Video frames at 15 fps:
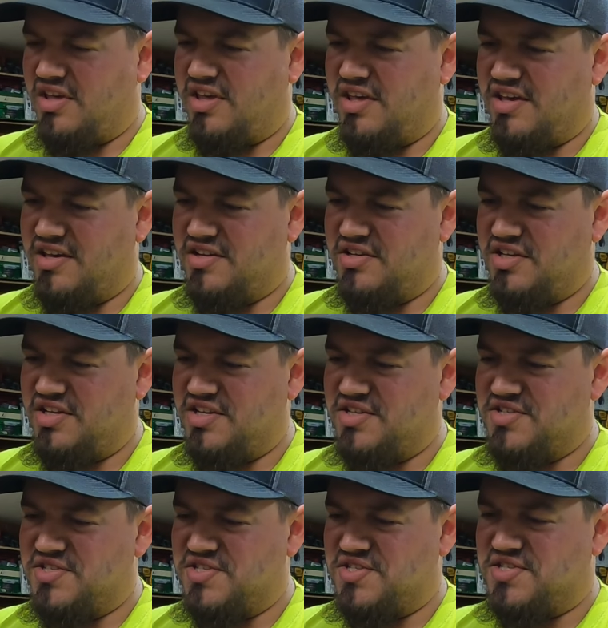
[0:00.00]
And it
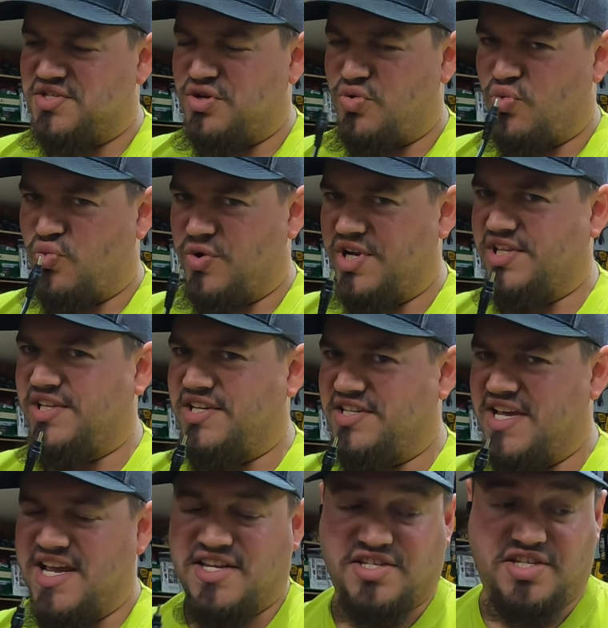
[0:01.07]
is really
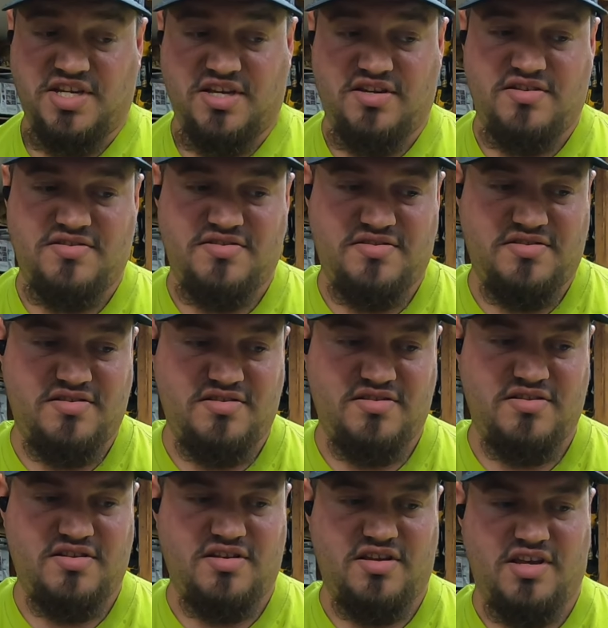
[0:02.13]
dainty.
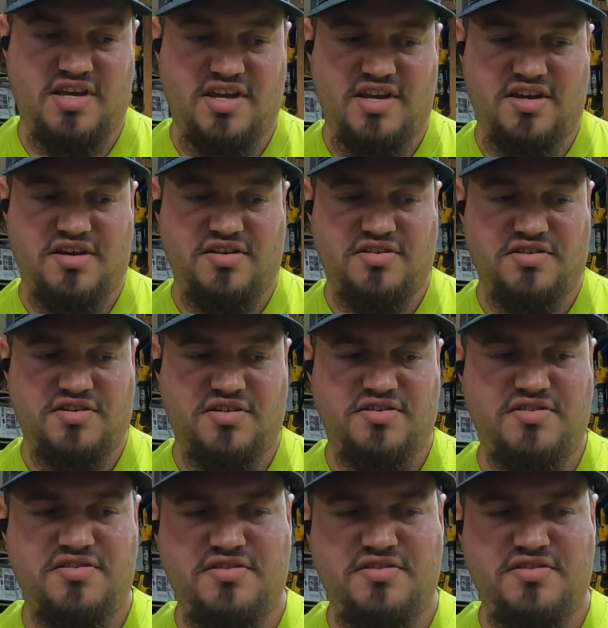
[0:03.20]
And